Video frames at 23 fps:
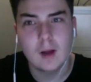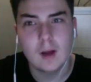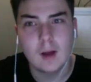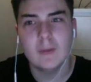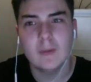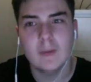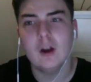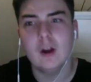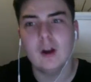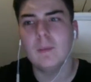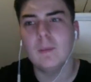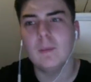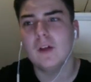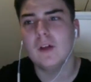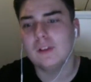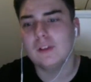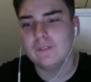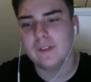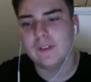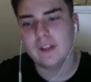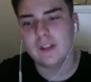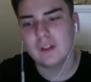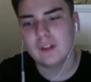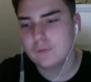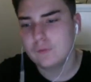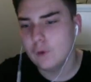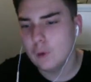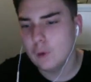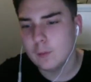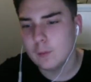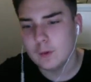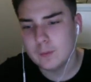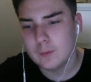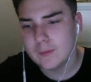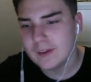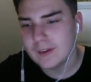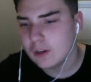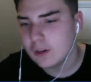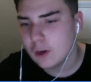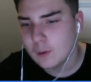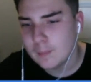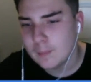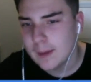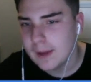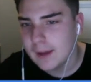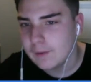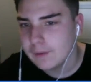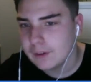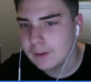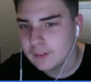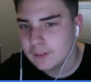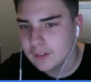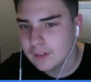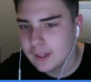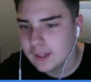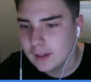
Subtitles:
I personally think his form has been a lot better recently.